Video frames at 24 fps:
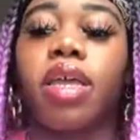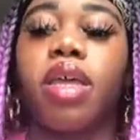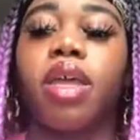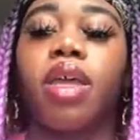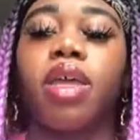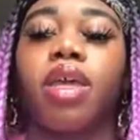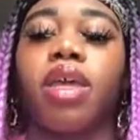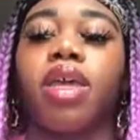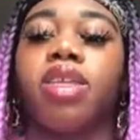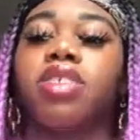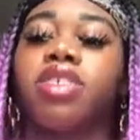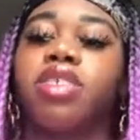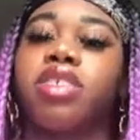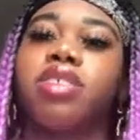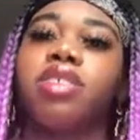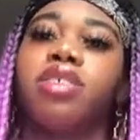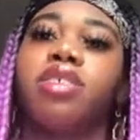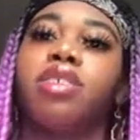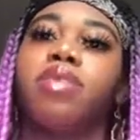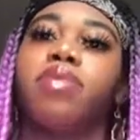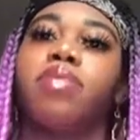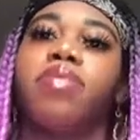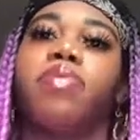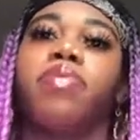It's just
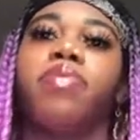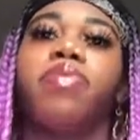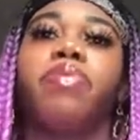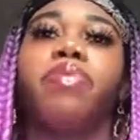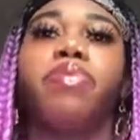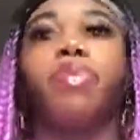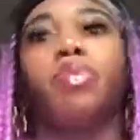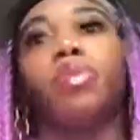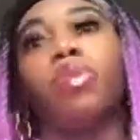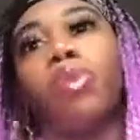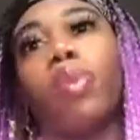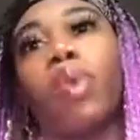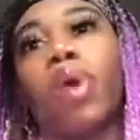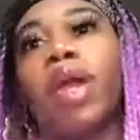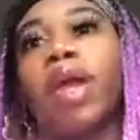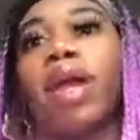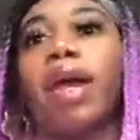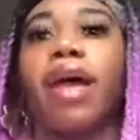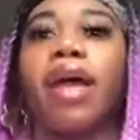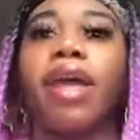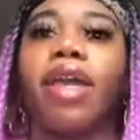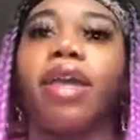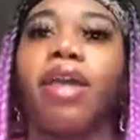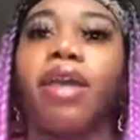the way I
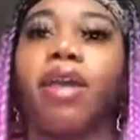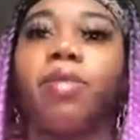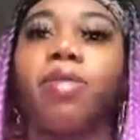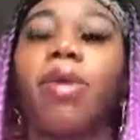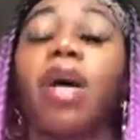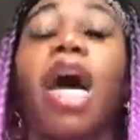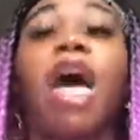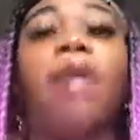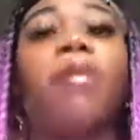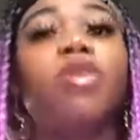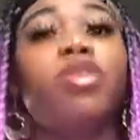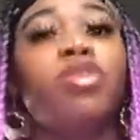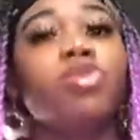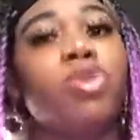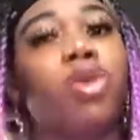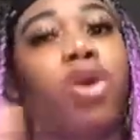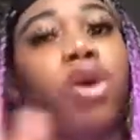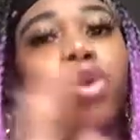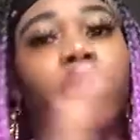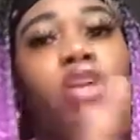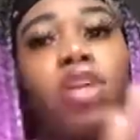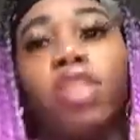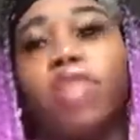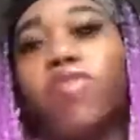am. I'm gonna do a whole
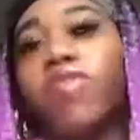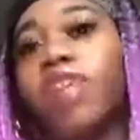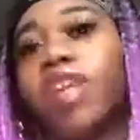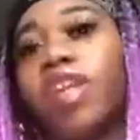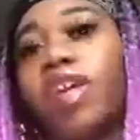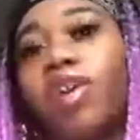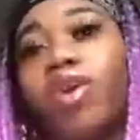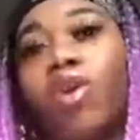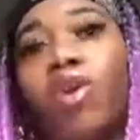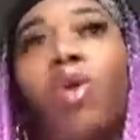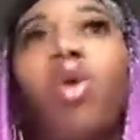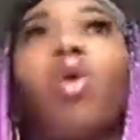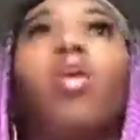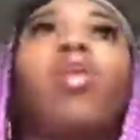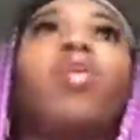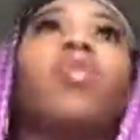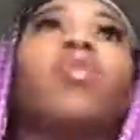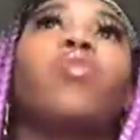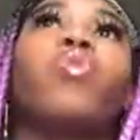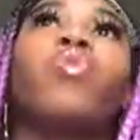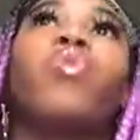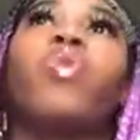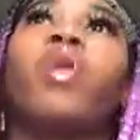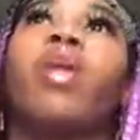other video
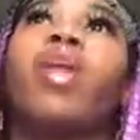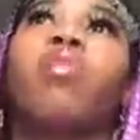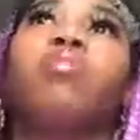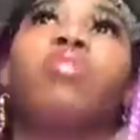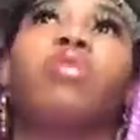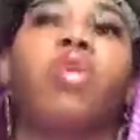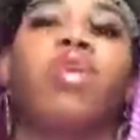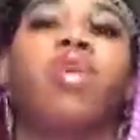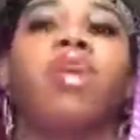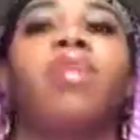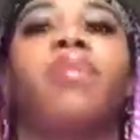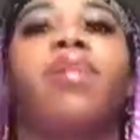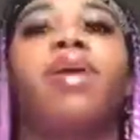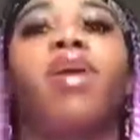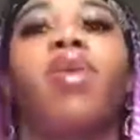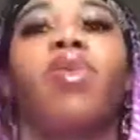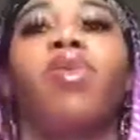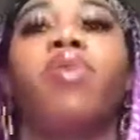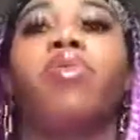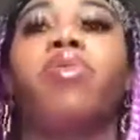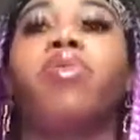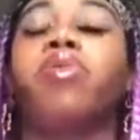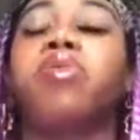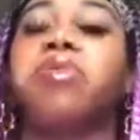on what I'm talking about
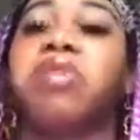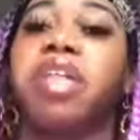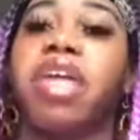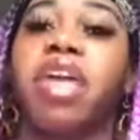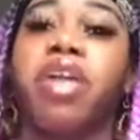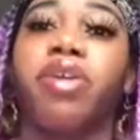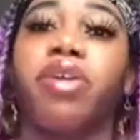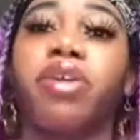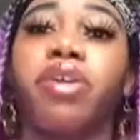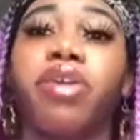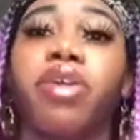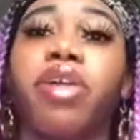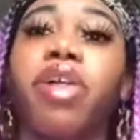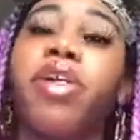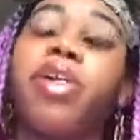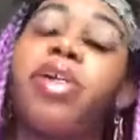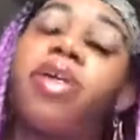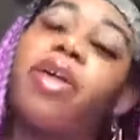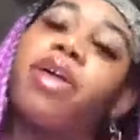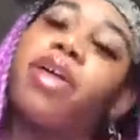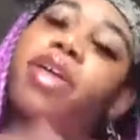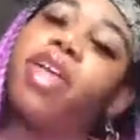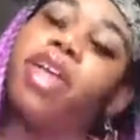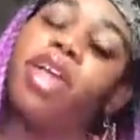later
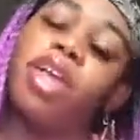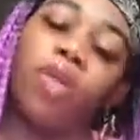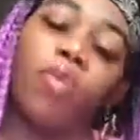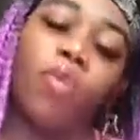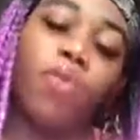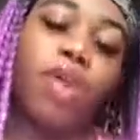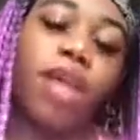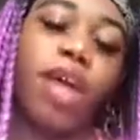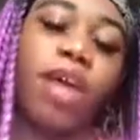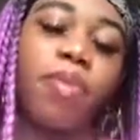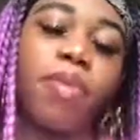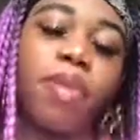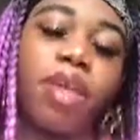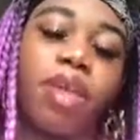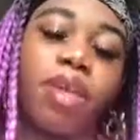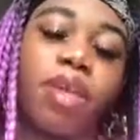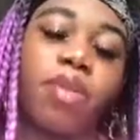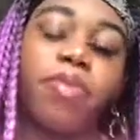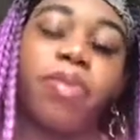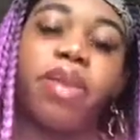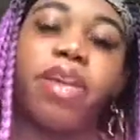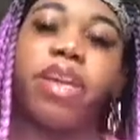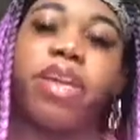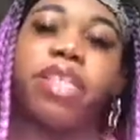and what I mean,
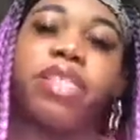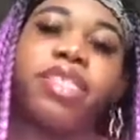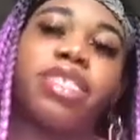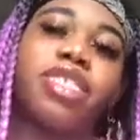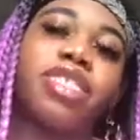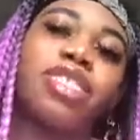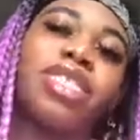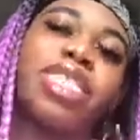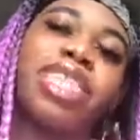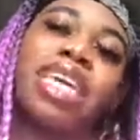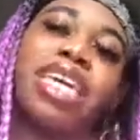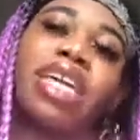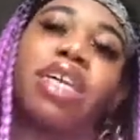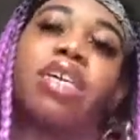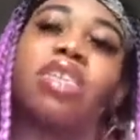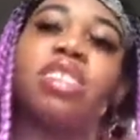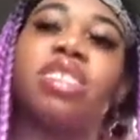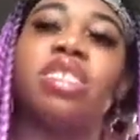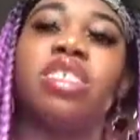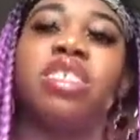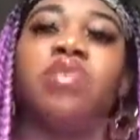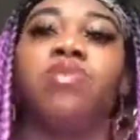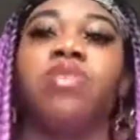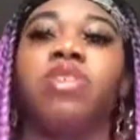because it's like
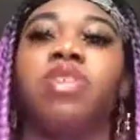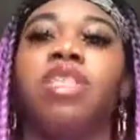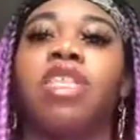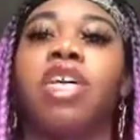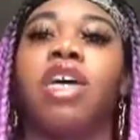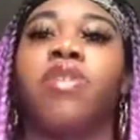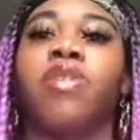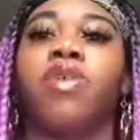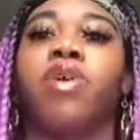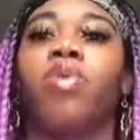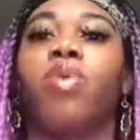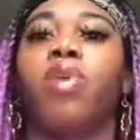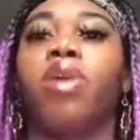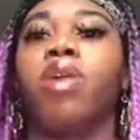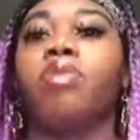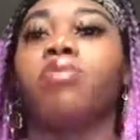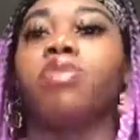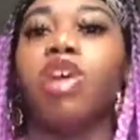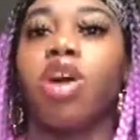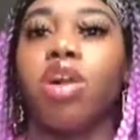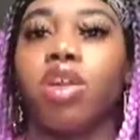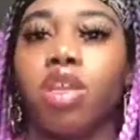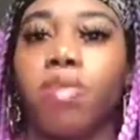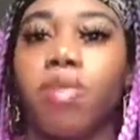deeper in depth on what I'm
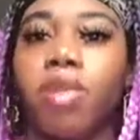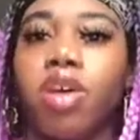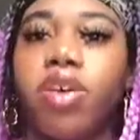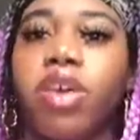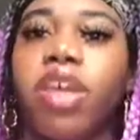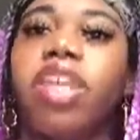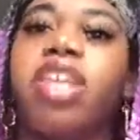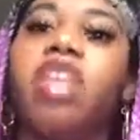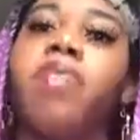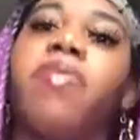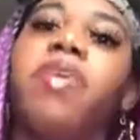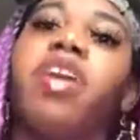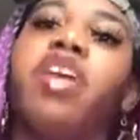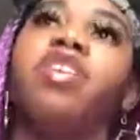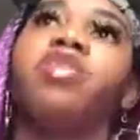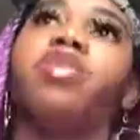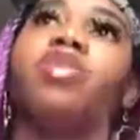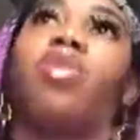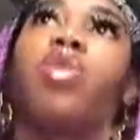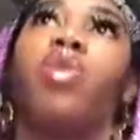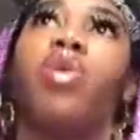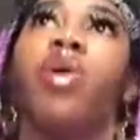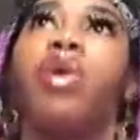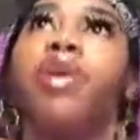talking about. It depends
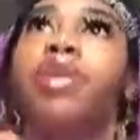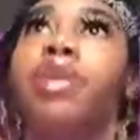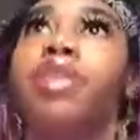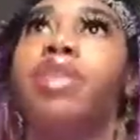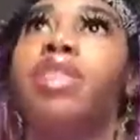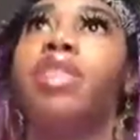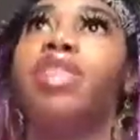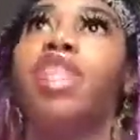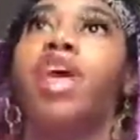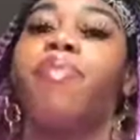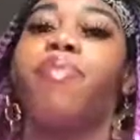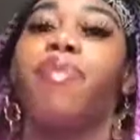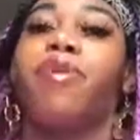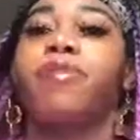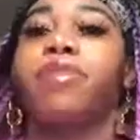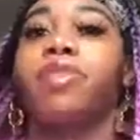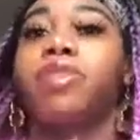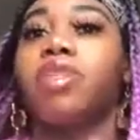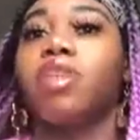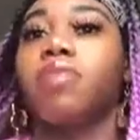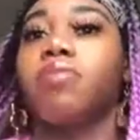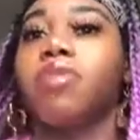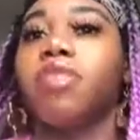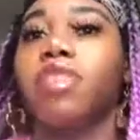on that person
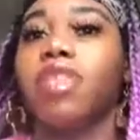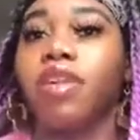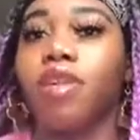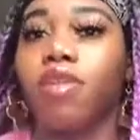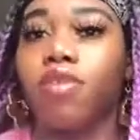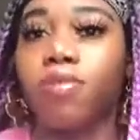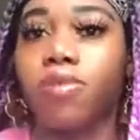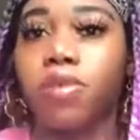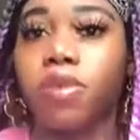themselves.